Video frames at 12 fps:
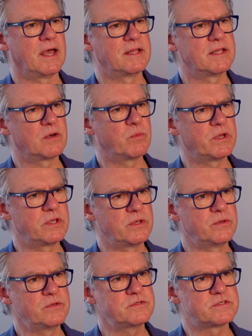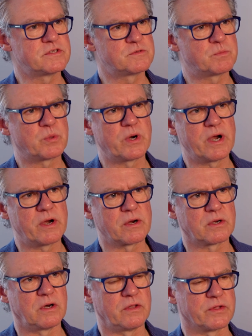and then we use this prayer
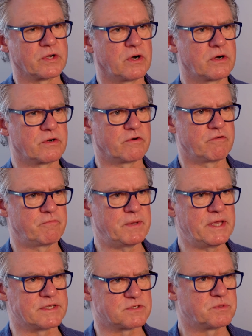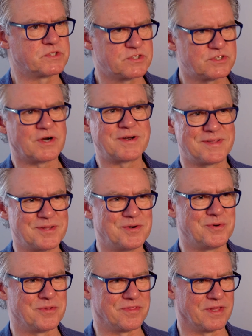called the Gardener of Peace, which started the
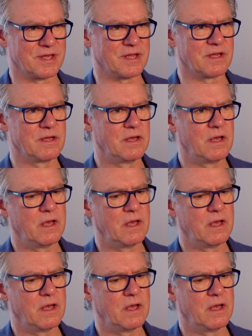whole thing.